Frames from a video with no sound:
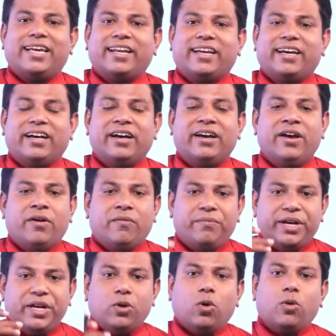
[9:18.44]
error,
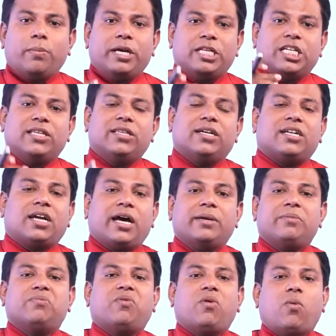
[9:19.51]
we do not measure the
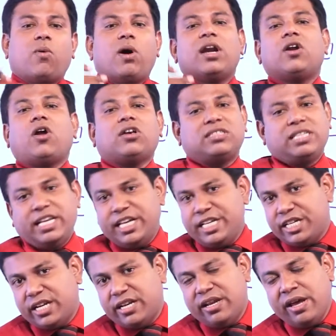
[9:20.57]
time for one
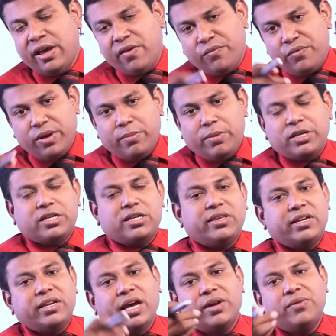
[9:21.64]
oscillation, we measure the
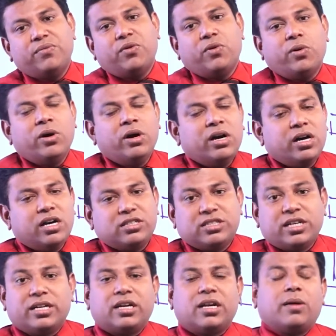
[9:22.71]
time for a
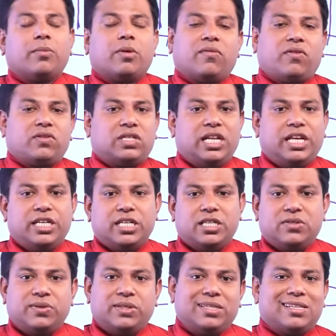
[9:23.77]
certain number of
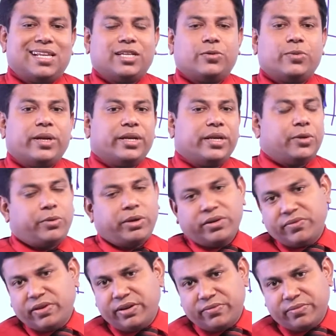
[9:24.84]
oscillations, which is like 20,
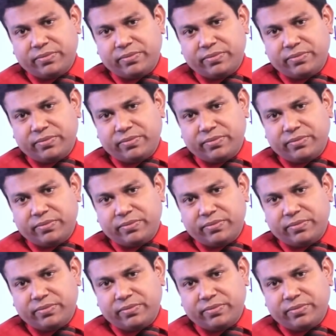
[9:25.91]
25.